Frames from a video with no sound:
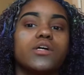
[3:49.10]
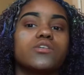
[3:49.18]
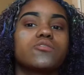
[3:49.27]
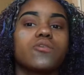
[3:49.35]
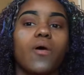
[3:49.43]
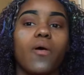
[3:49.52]

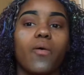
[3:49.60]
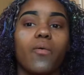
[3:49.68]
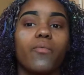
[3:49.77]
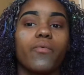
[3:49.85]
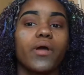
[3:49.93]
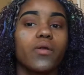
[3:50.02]

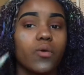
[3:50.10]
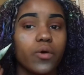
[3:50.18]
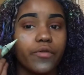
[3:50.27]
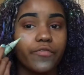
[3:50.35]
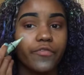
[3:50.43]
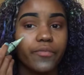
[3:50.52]
So, in
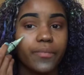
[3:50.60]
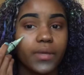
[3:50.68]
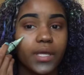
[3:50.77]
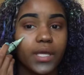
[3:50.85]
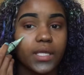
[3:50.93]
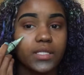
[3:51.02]
order for
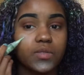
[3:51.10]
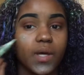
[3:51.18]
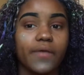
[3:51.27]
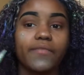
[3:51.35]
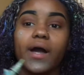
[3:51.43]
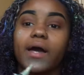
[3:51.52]
me to
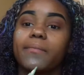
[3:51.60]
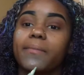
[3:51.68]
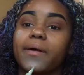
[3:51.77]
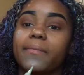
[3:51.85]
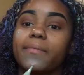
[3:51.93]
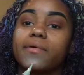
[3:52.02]
have gotten
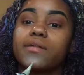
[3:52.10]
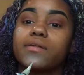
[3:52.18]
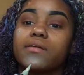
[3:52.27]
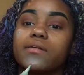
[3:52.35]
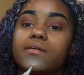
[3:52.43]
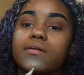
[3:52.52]
my
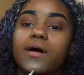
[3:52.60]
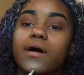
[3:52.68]
money,